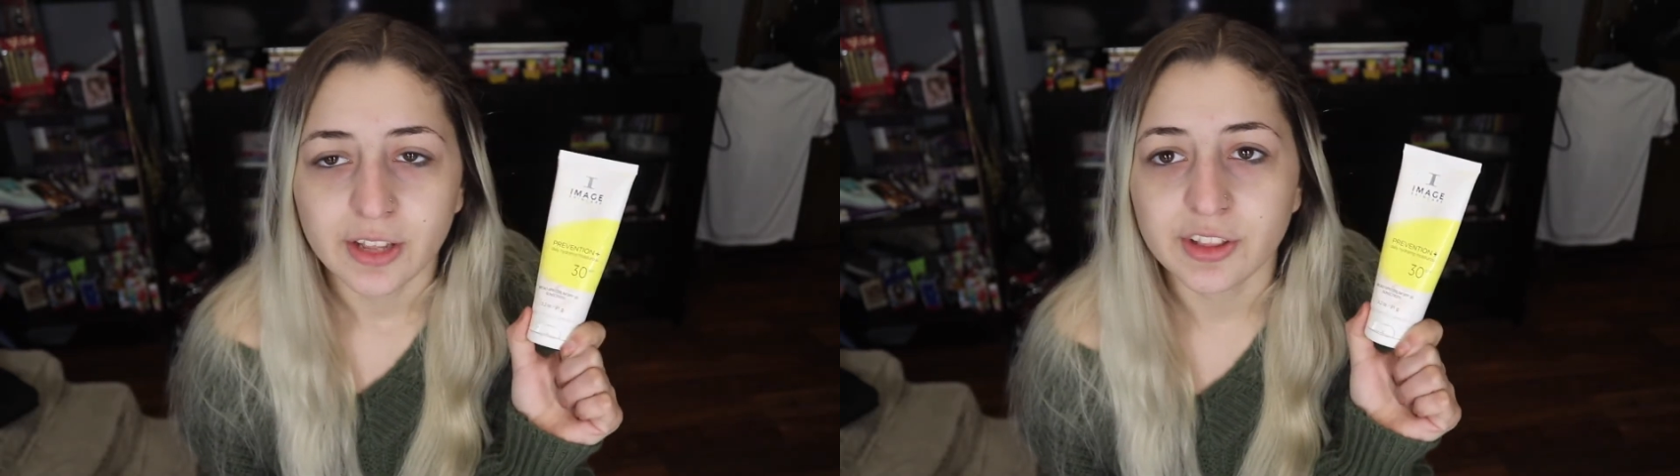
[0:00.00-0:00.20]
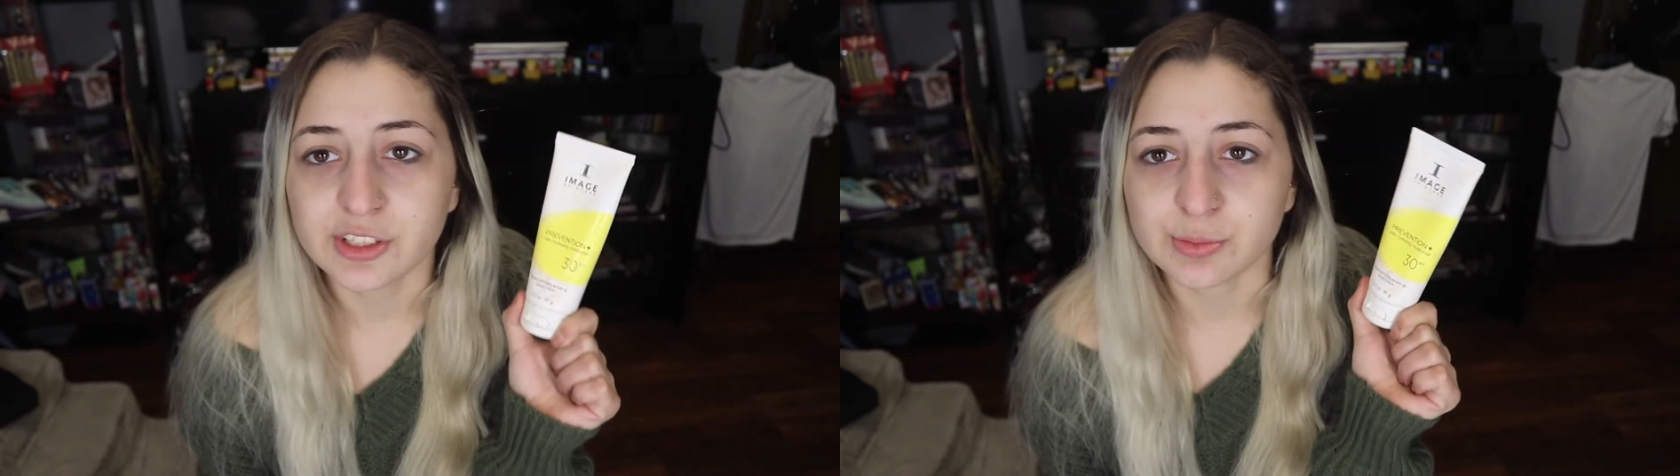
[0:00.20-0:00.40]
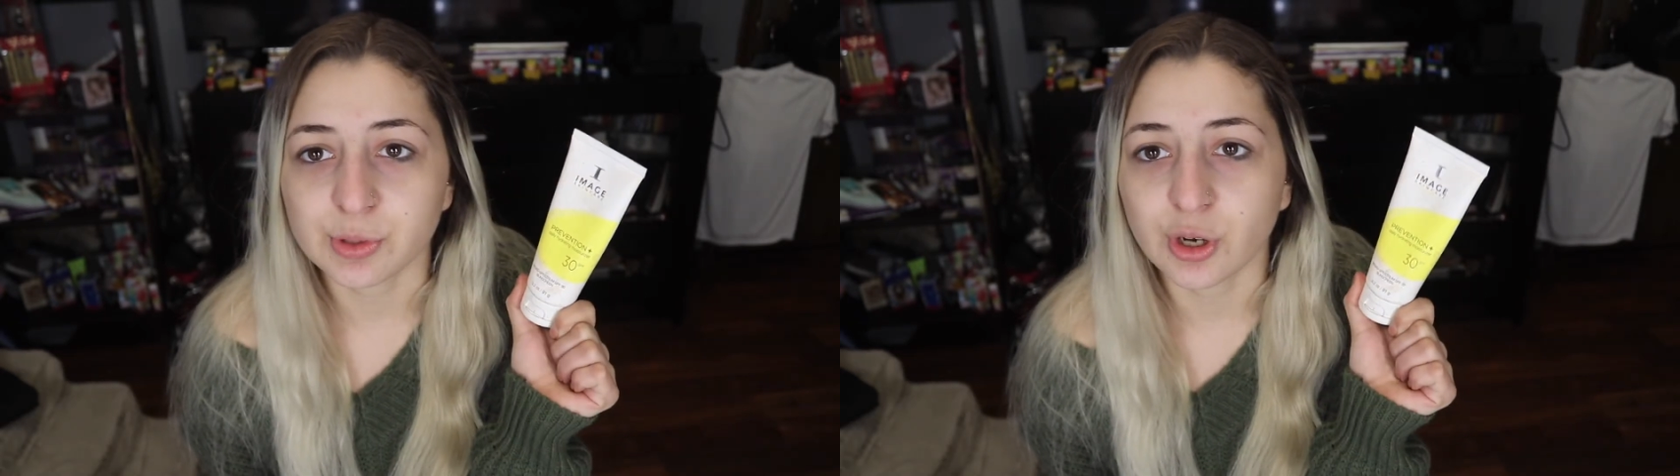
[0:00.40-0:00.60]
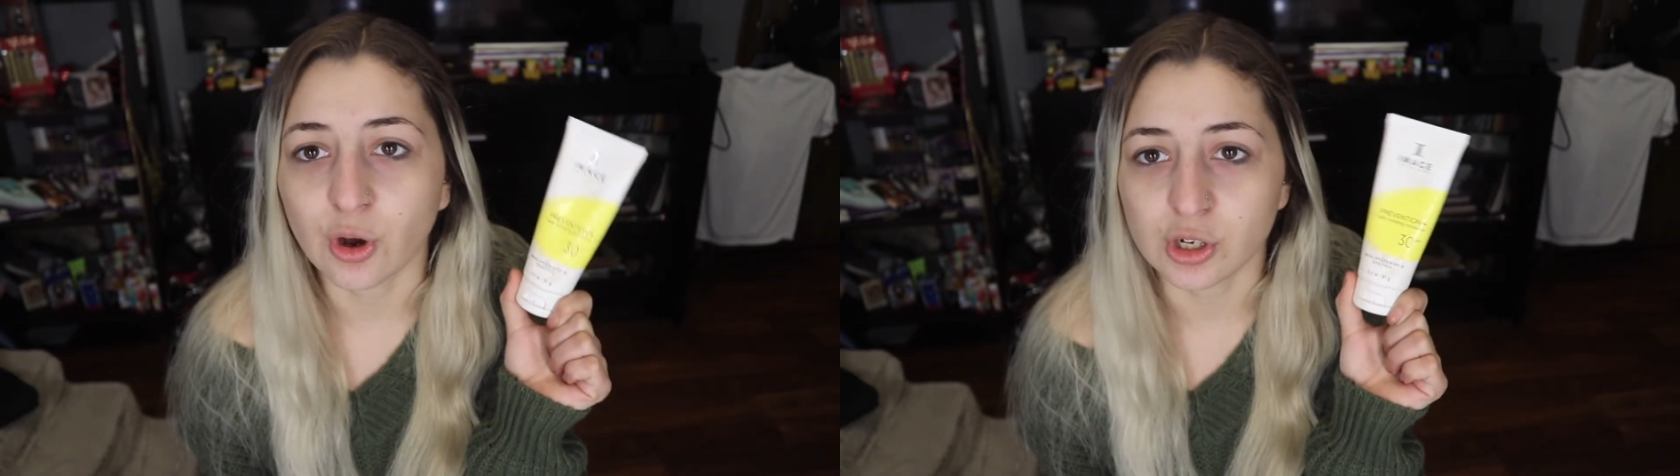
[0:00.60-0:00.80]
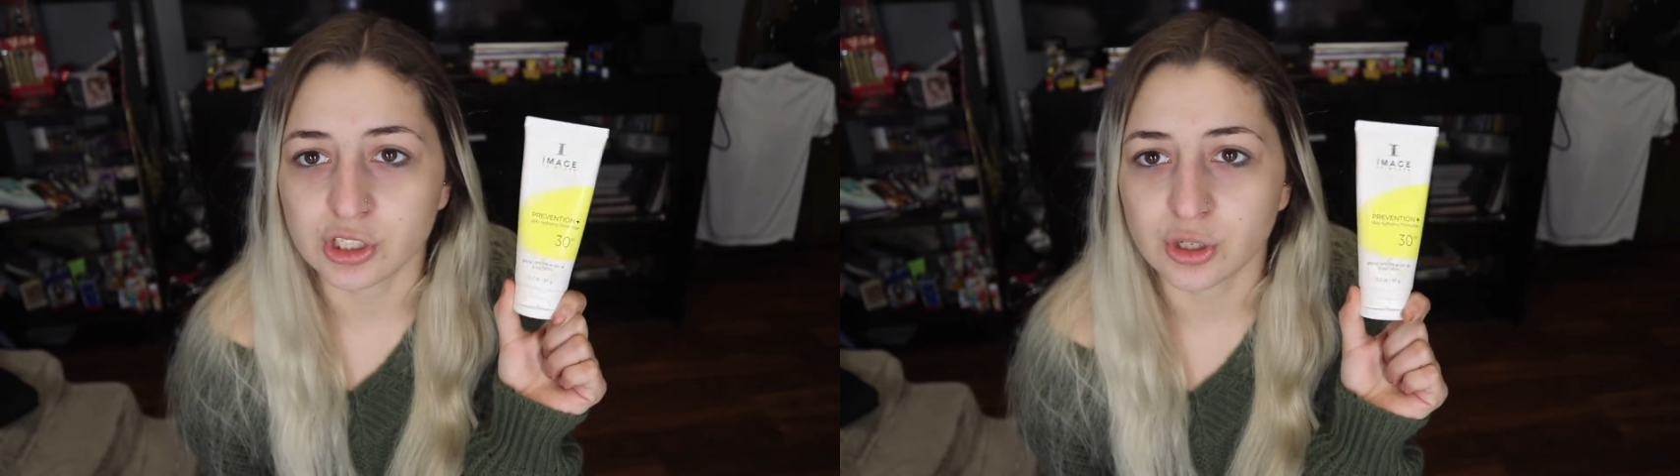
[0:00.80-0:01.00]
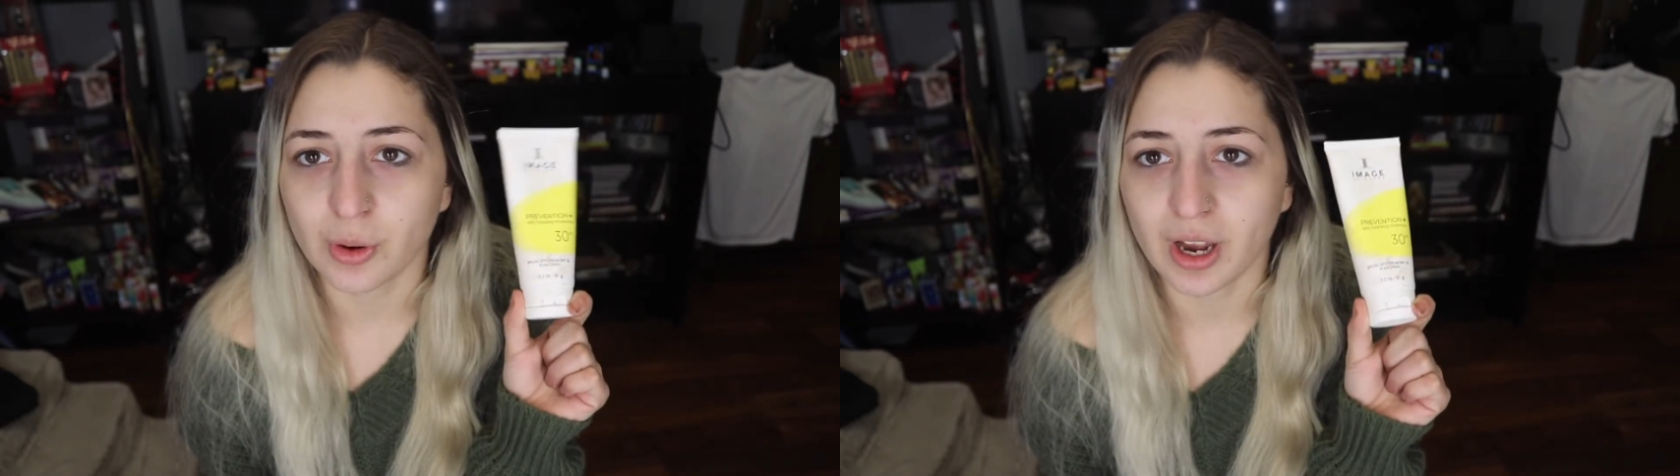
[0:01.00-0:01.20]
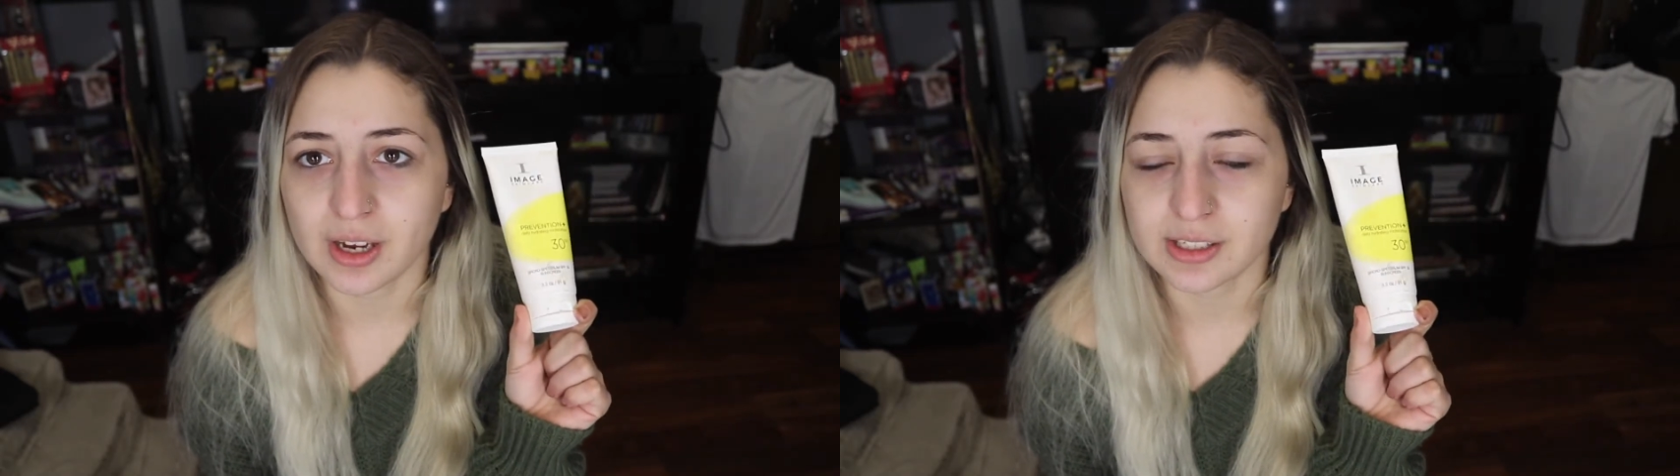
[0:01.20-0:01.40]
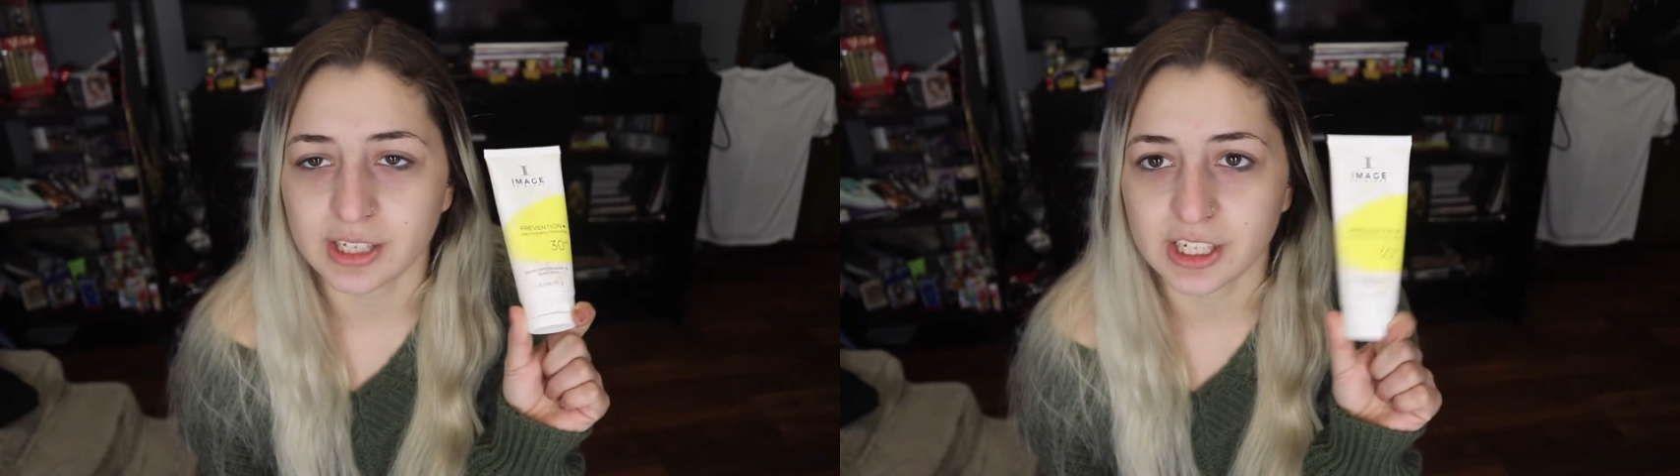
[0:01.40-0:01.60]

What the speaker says: This one also has